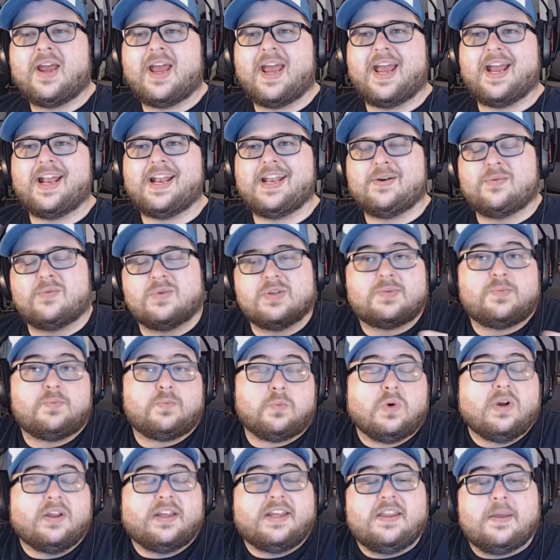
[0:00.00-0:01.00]
and it was
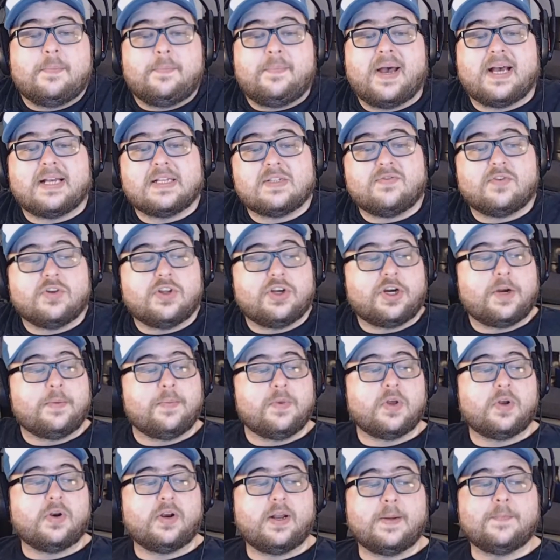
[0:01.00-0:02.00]
really the best for the
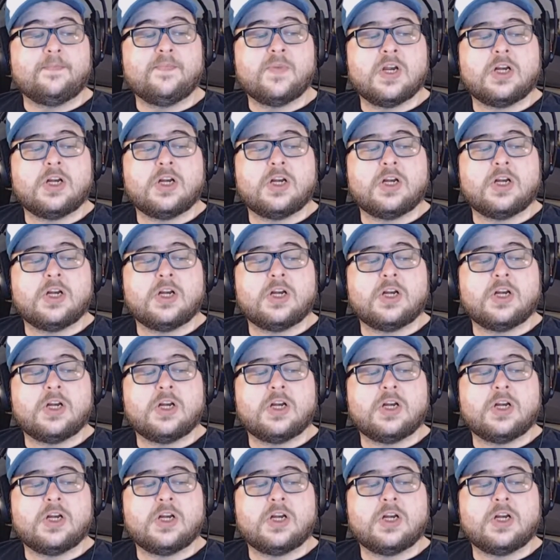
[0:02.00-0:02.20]
community.